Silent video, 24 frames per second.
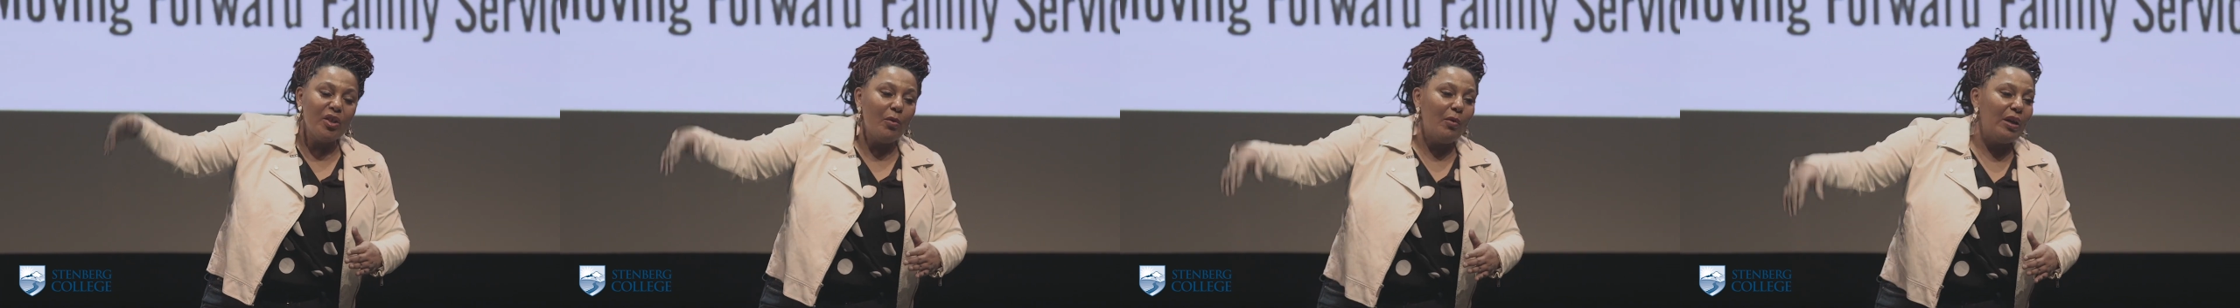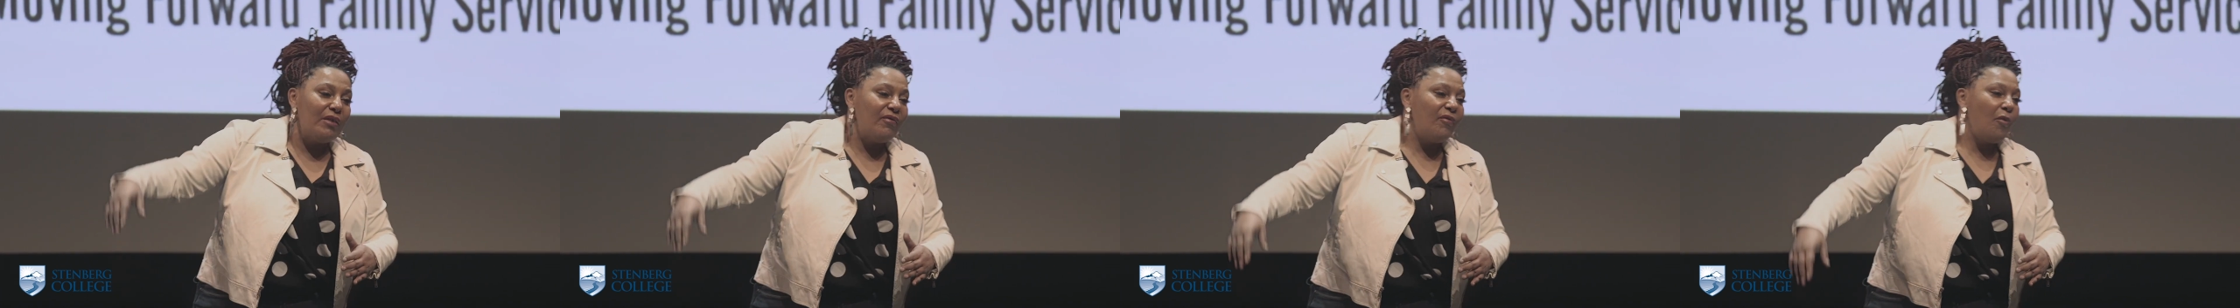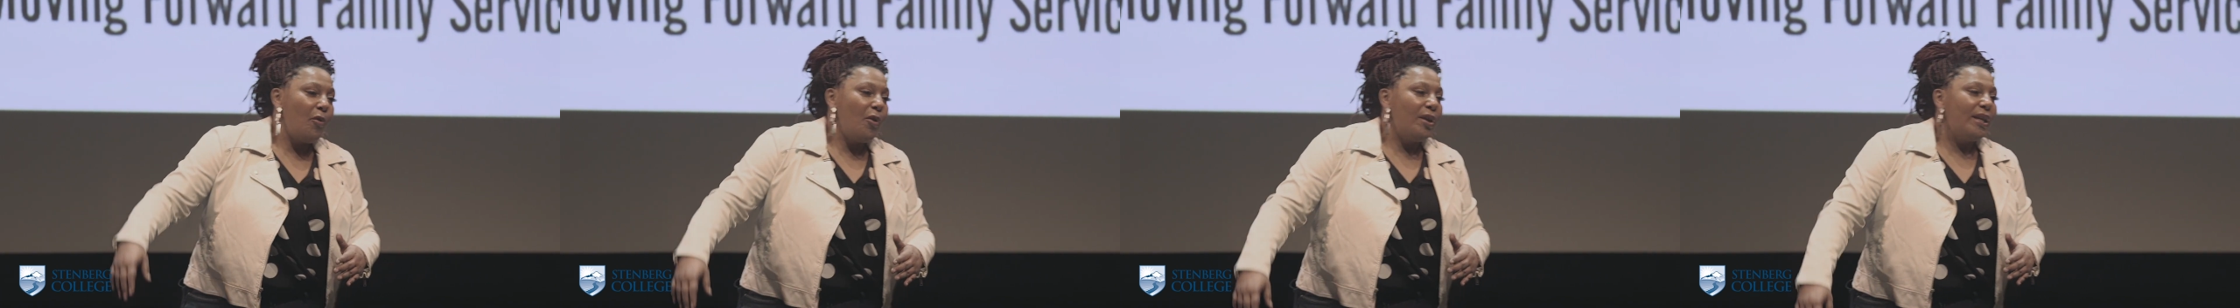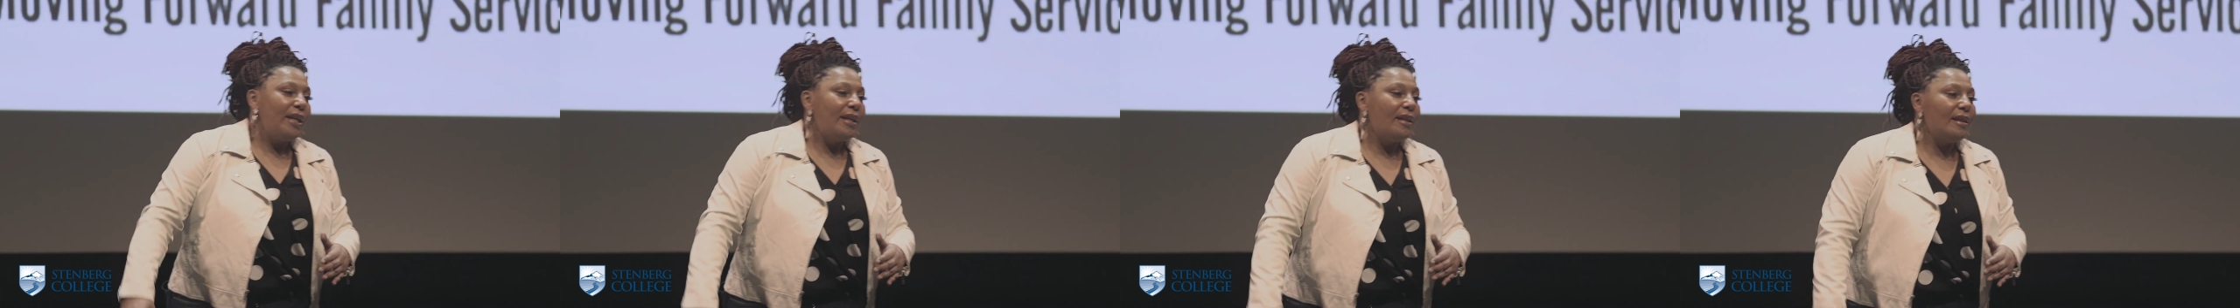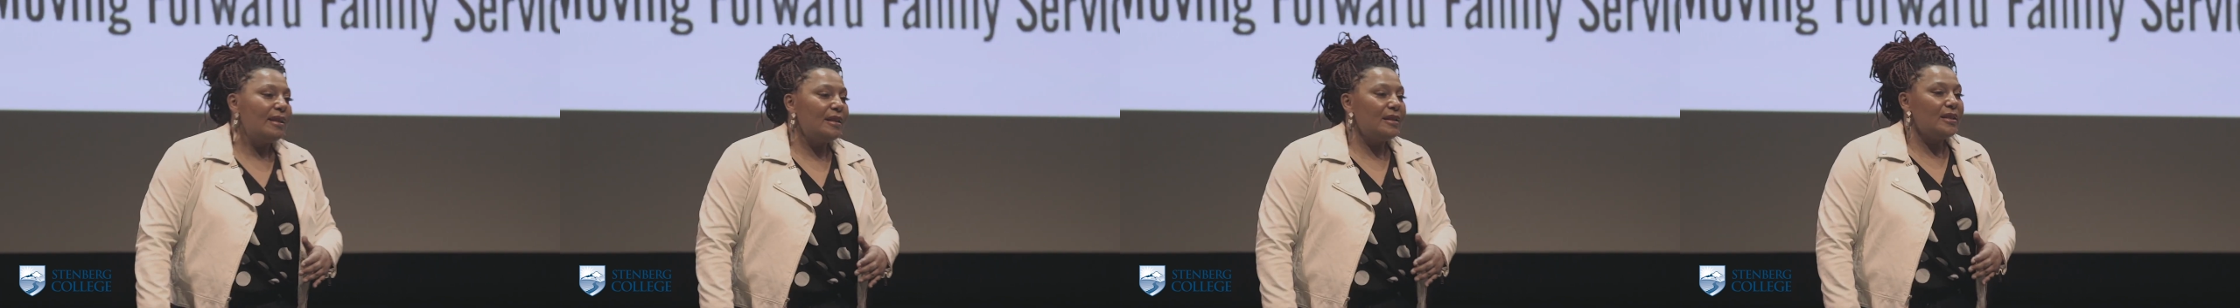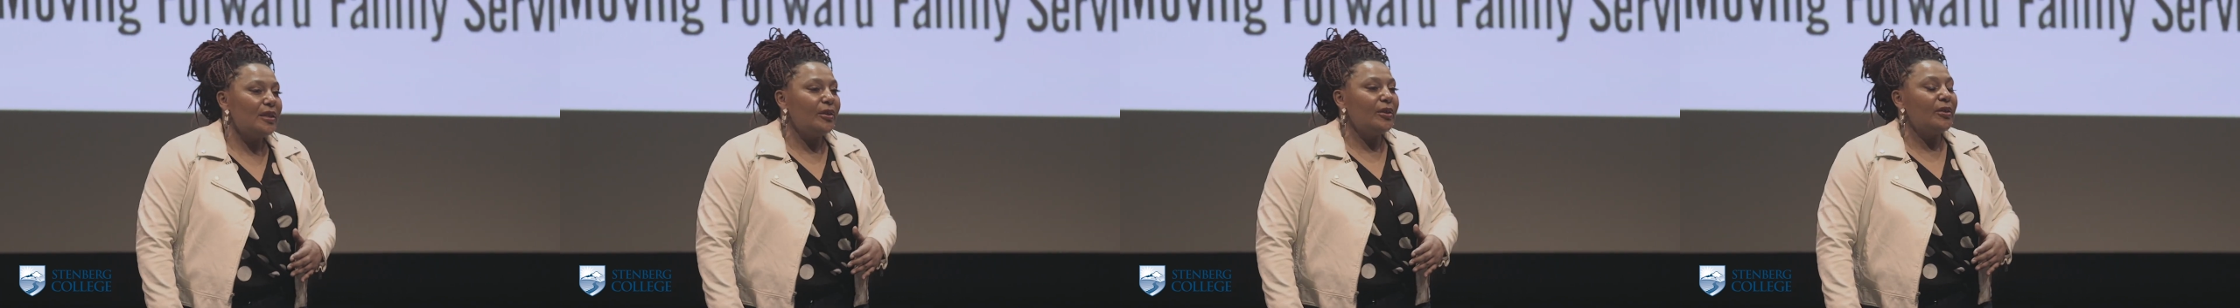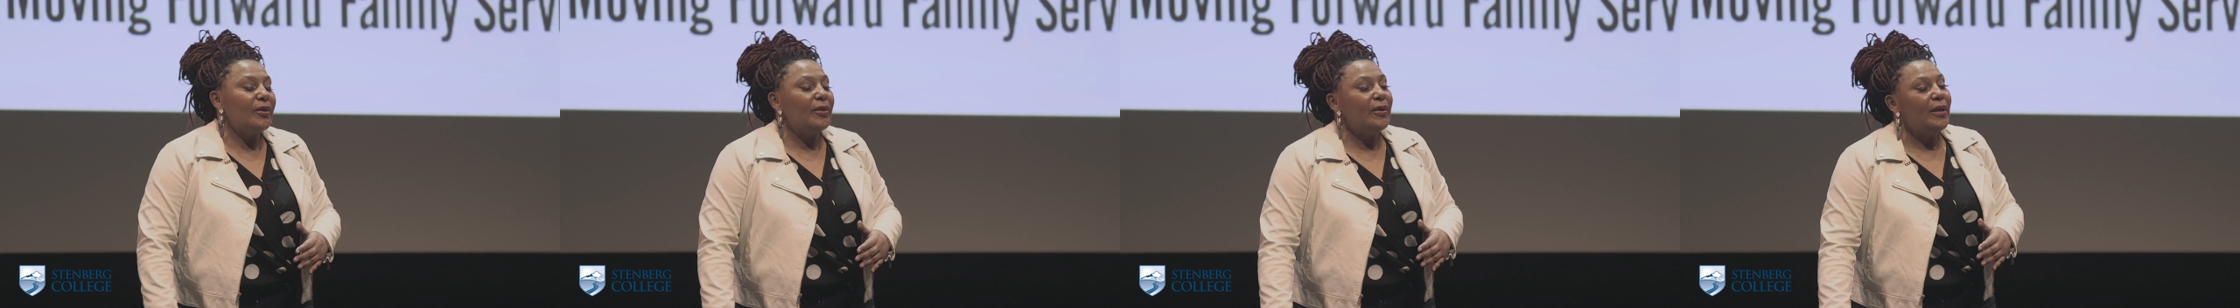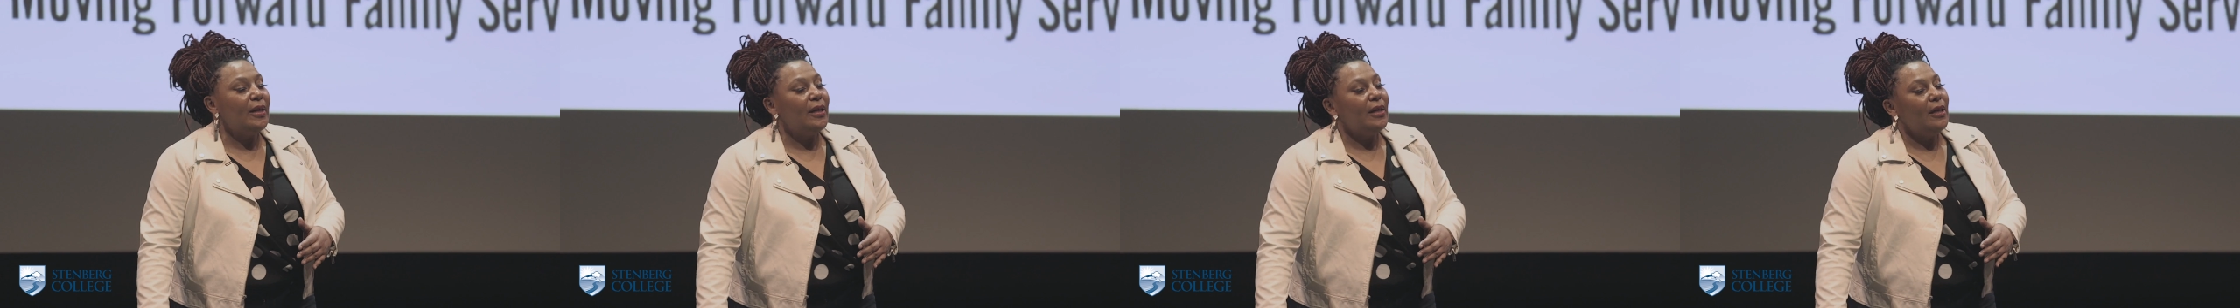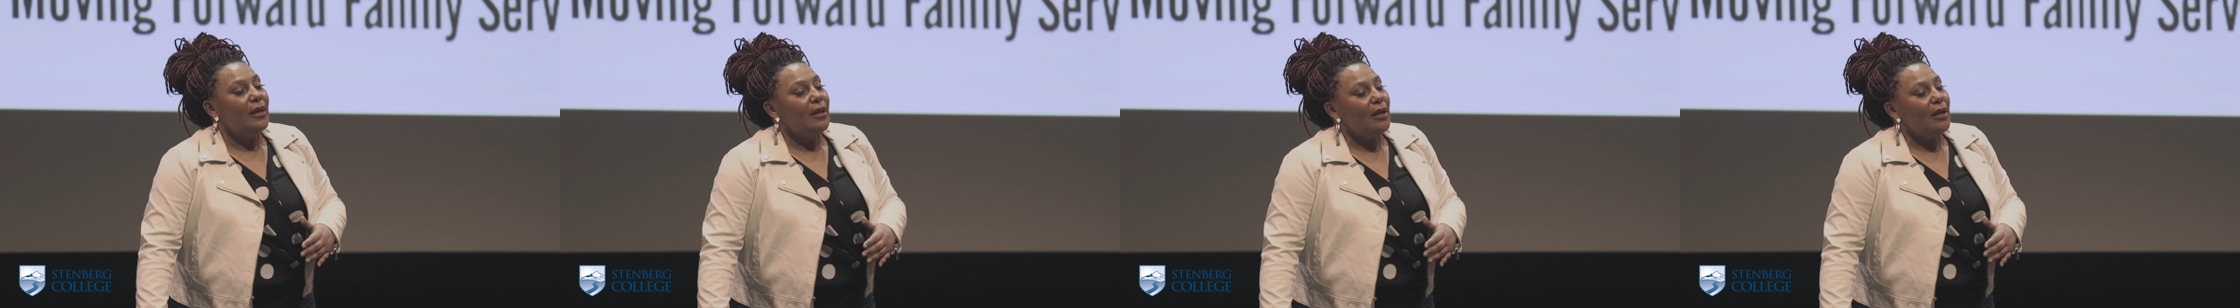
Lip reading: to 140th to